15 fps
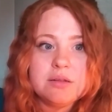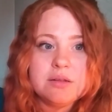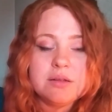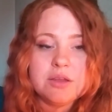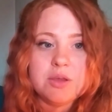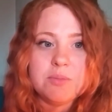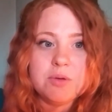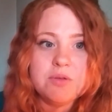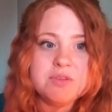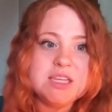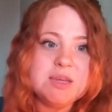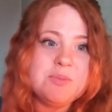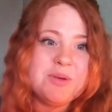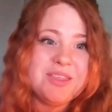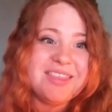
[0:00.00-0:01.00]
You move
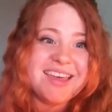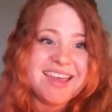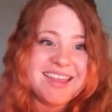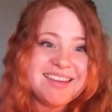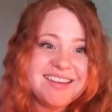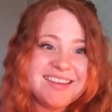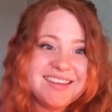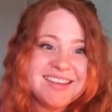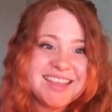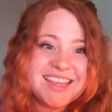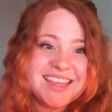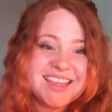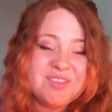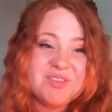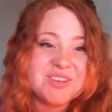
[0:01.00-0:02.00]
deep within,
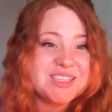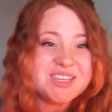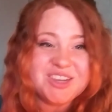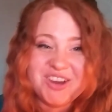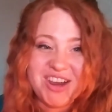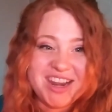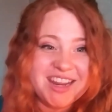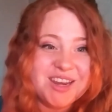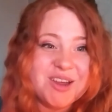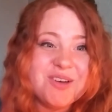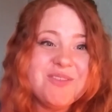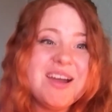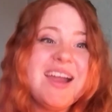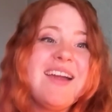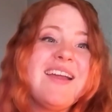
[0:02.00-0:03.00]
feels like you're getting
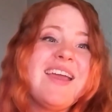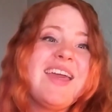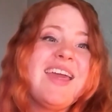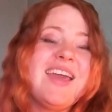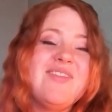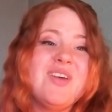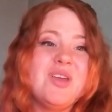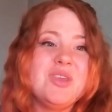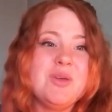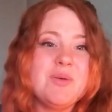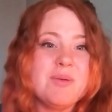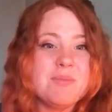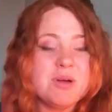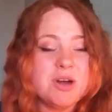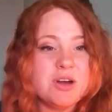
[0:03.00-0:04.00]
nowhere, and then you
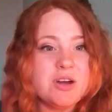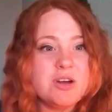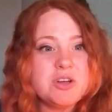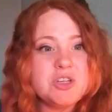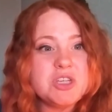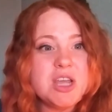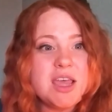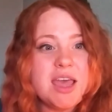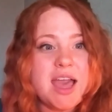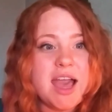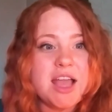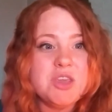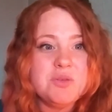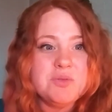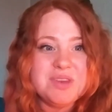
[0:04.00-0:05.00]
emerge,
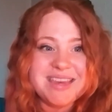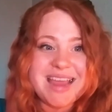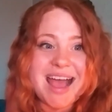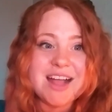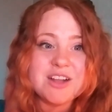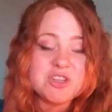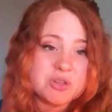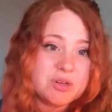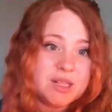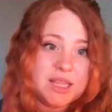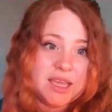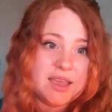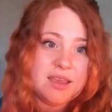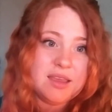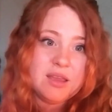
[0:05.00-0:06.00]
and you
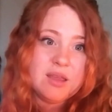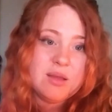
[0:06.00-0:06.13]
naturally,